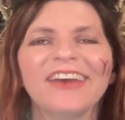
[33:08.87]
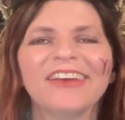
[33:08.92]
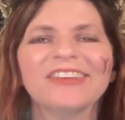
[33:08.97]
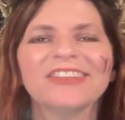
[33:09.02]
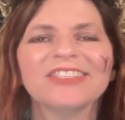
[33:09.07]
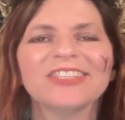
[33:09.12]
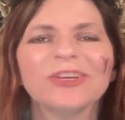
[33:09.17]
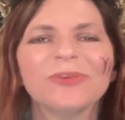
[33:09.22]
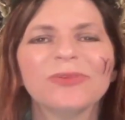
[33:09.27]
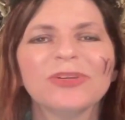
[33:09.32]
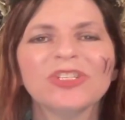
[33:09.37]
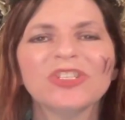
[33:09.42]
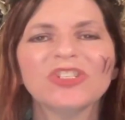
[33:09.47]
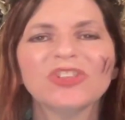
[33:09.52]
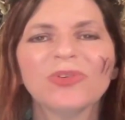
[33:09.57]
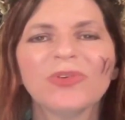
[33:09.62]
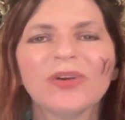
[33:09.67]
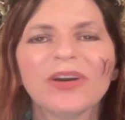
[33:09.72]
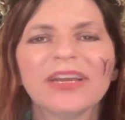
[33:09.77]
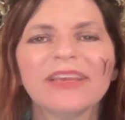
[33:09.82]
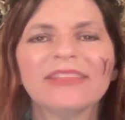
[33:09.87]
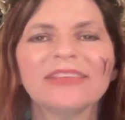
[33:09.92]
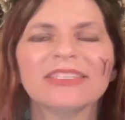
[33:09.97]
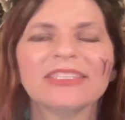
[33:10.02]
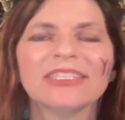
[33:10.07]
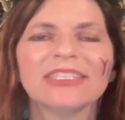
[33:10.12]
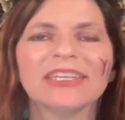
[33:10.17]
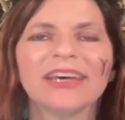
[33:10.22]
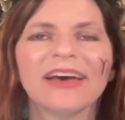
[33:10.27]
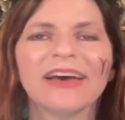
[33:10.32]
So enjoy
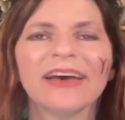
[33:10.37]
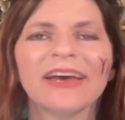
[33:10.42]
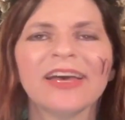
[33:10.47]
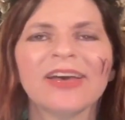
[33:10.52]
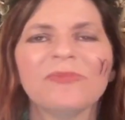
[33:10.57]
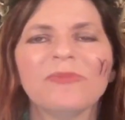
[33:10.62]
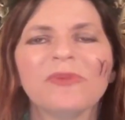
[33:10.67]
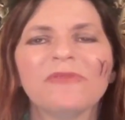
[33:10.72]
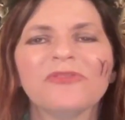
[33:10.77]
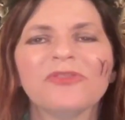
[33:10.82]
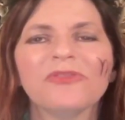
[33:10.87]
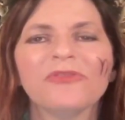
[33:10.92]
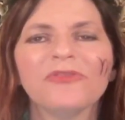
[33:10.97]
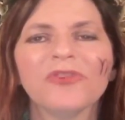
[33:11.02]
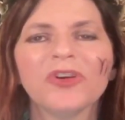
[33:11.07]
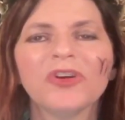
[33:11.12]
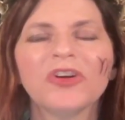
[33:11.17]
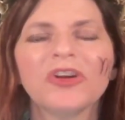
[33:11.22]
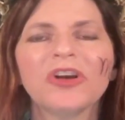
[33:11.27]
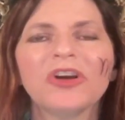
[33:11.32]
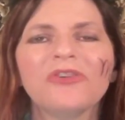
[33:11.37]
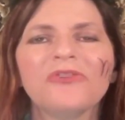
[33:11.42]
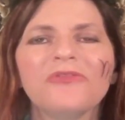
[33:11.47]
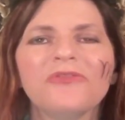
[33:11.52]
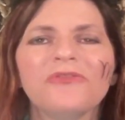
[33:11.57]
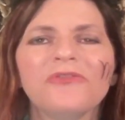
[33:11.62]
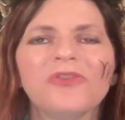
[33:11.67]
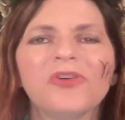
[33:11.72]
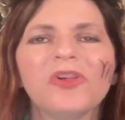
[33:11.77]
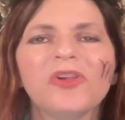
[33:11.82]
this time of the Virgo
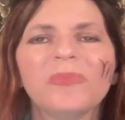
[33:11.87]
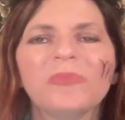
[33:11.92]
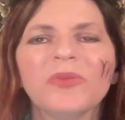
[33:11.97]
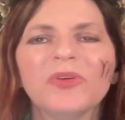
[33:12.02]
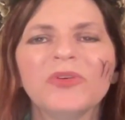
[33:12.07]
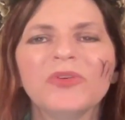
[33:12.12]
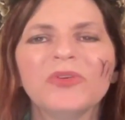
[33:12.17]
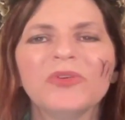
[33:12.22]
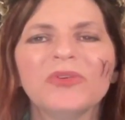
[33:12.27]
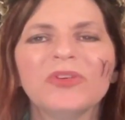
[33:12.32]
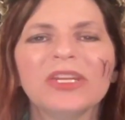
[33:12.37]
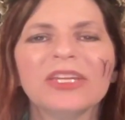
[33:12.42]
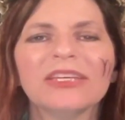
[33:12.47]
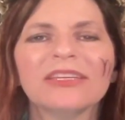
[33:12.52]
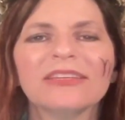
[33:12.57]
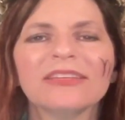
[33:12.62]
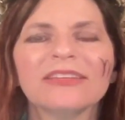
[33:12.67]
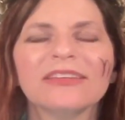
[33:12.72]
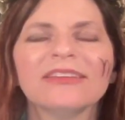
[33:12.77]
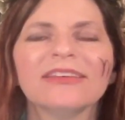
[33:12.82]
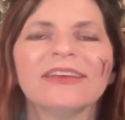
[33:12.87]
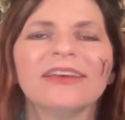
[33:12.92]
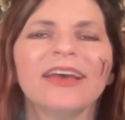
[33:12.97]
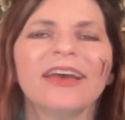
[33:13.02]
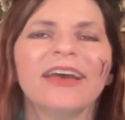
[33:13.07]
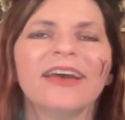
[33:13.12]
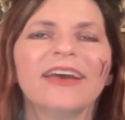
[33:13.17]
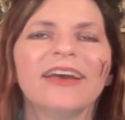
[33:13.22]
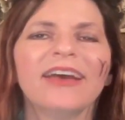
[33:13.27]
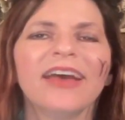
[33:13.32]
full moon,
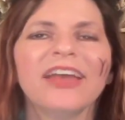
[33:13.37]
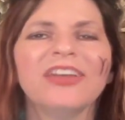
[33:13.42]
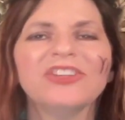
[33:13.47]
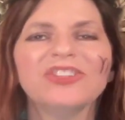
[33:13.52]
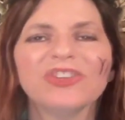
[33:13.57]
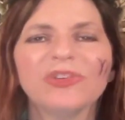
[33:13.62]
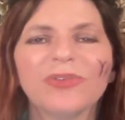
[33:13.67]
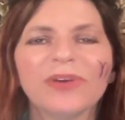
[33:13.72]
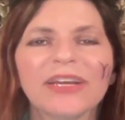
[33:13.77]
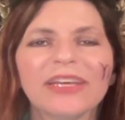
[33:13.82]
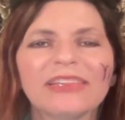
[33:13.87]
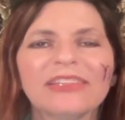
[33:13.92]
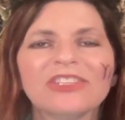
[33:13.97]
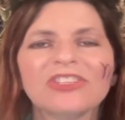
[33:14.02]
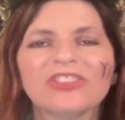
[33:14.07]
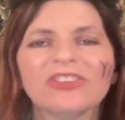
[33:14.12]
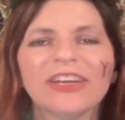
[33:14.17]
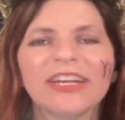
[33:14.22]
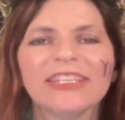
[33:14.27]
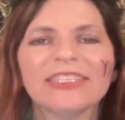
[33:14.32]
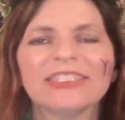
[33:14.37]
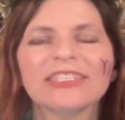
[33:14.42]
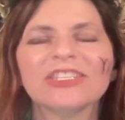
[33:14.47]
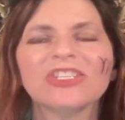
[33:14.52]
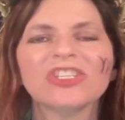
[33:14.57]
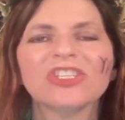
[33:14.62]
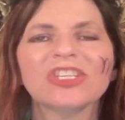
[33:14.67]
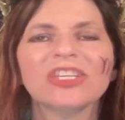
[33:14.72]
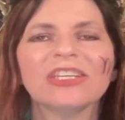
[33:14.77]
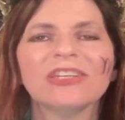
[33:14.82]
enjoying the
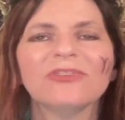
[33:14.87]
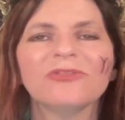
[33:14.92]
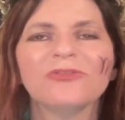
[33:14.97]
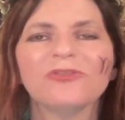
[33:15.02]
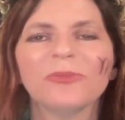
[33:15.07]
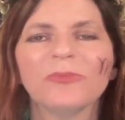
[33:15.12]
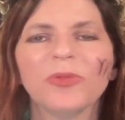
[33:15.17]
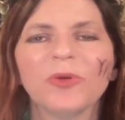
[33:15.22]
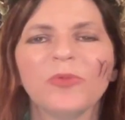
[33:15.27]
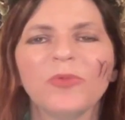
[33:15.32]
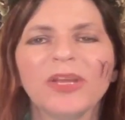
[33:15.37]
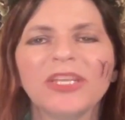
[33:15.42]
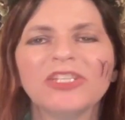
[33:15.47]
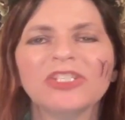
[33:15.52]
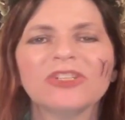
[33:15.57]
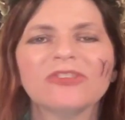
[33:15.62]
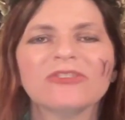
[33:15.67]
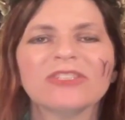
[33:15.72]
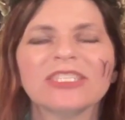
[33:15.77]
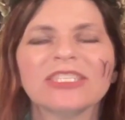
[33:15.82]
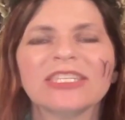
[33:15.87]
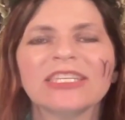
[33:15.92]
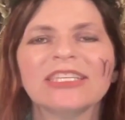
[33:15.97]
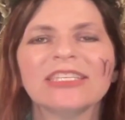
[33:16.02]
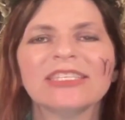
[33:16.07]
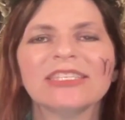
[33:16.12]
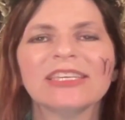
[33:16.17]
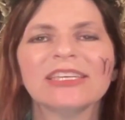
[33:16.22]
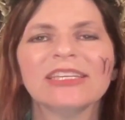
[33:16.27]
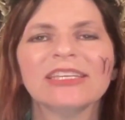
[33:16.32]
transition from the winter
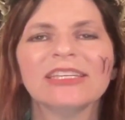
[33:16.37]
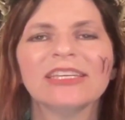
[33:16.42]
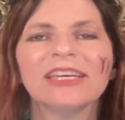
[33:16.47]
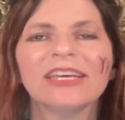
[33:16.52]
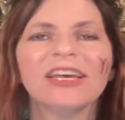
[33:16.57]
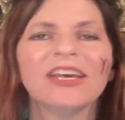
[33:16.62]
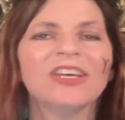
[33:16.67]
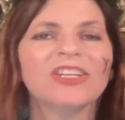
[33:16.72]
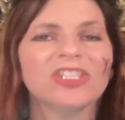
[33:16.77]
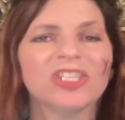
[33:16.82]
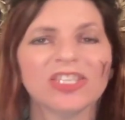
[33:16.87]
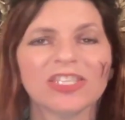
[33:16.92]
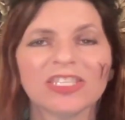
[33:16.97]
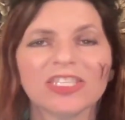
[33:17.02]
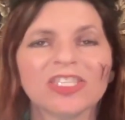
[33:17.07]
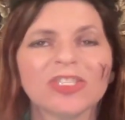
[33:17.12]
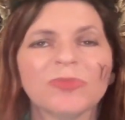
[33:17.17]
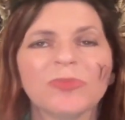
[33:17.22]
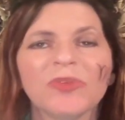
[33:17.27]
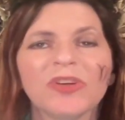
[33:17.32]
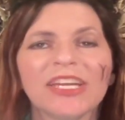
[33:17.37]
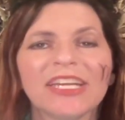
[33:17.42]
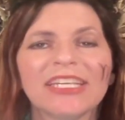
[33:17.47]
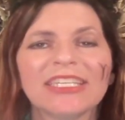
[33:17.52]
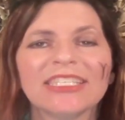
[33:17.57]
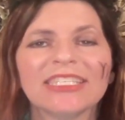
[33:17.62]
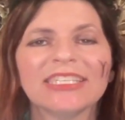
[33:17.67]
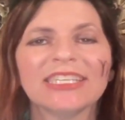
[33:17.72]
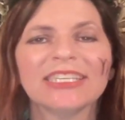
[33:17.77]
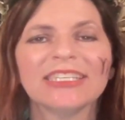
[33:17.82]
season to the spring
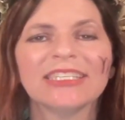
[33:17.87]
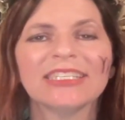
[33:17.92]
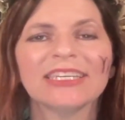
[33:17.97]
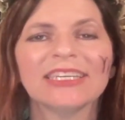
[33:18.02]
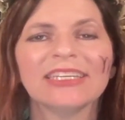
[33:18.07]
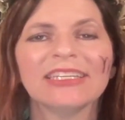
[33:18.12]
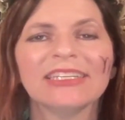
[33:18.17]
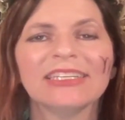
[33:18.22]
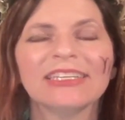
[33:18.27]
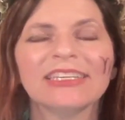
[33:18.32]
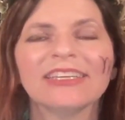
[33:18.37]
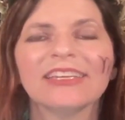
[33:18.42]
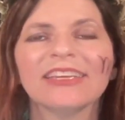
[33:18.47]
season,